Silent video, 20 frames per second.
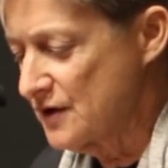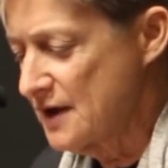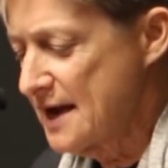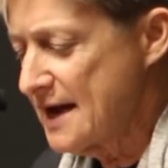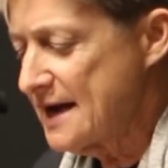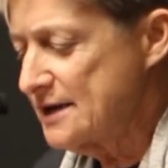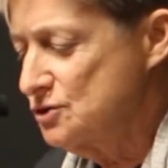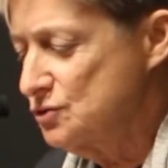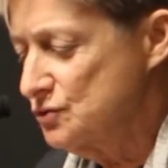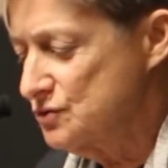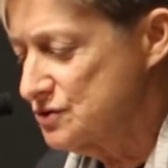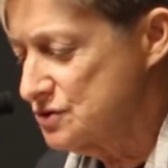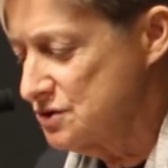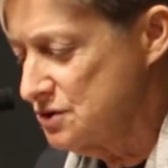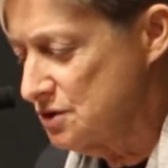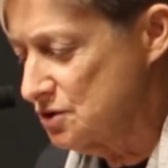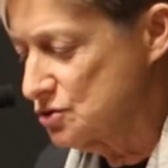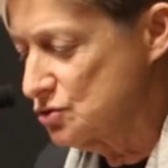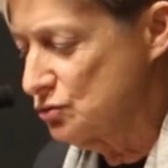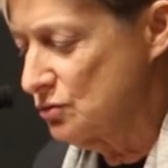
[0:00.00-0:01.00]
and who
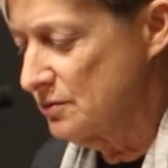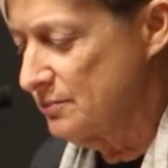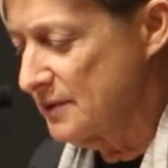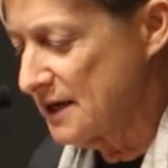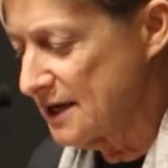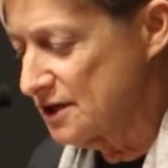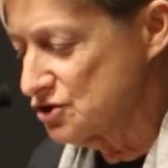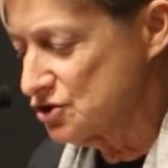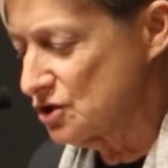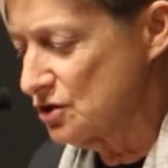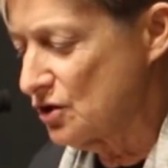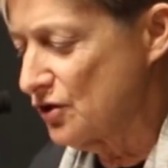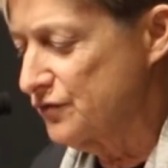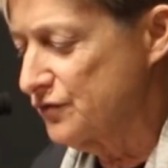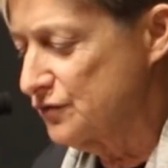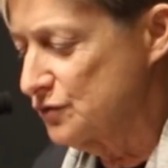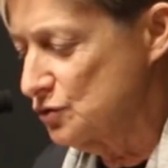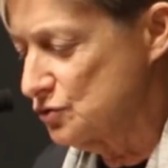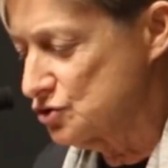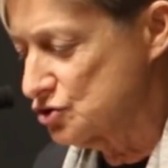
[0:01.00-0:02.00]
seek to imagine a
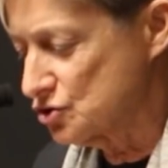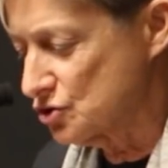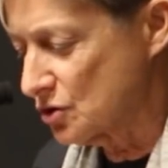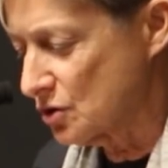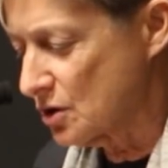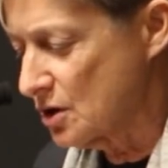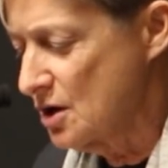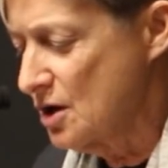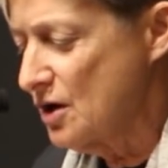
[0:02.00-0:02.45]
future